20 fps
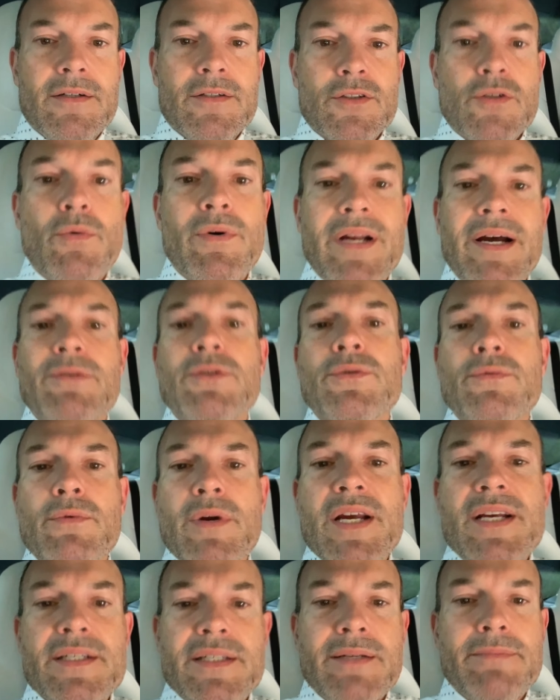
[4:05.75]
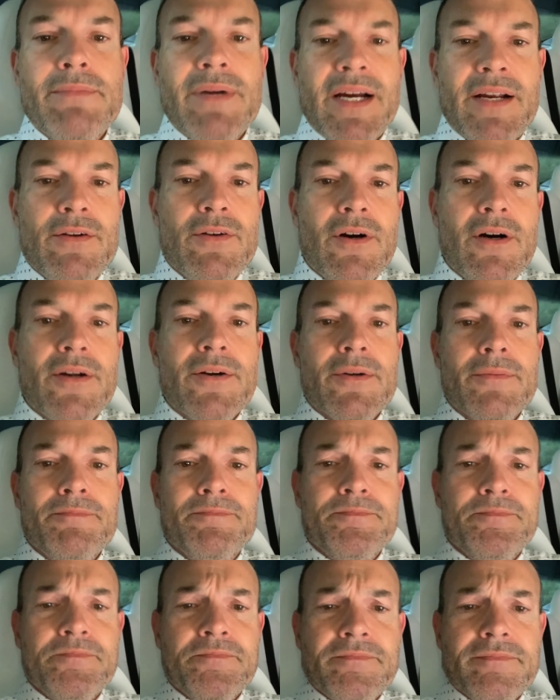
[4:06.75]
So when I was raising my daughter,
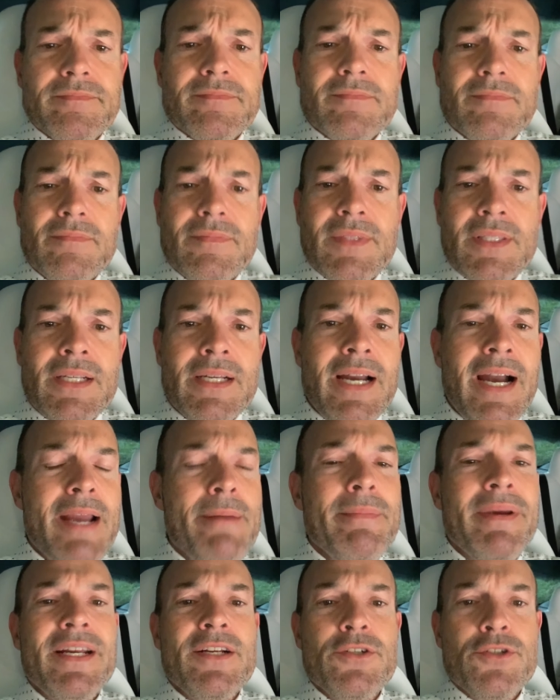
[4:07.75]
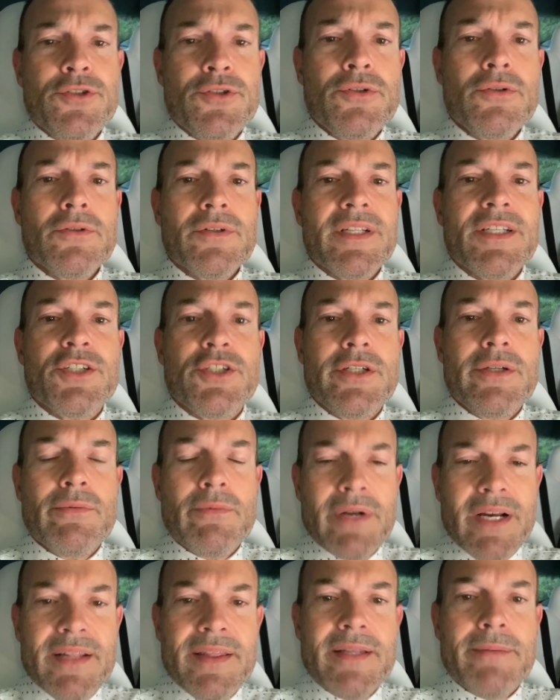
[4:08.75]
I made sure that she
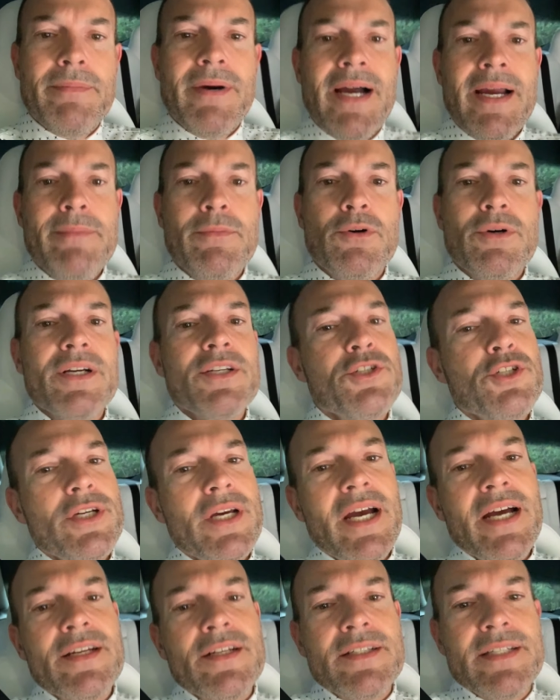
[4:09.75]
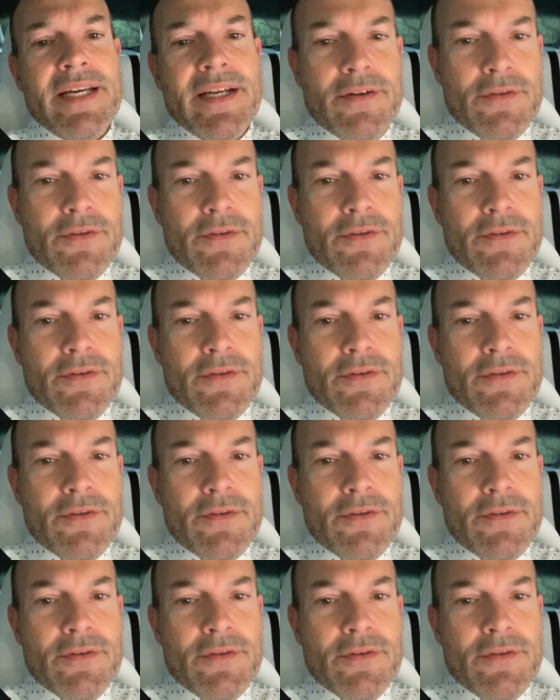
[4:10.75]
read the Bible and she had to take